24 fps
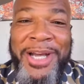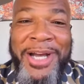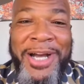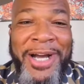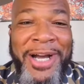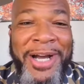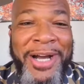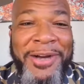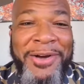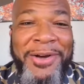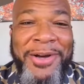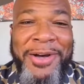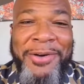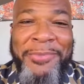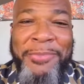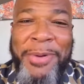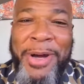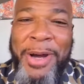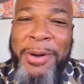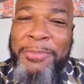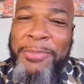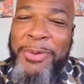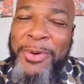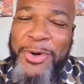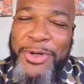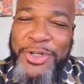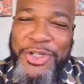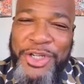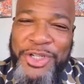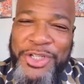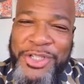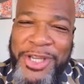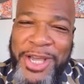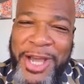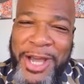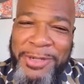a
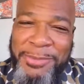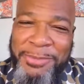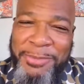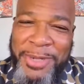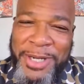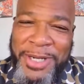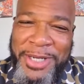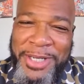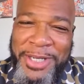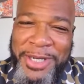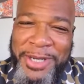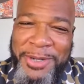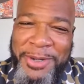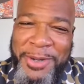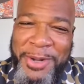Portia Scott Media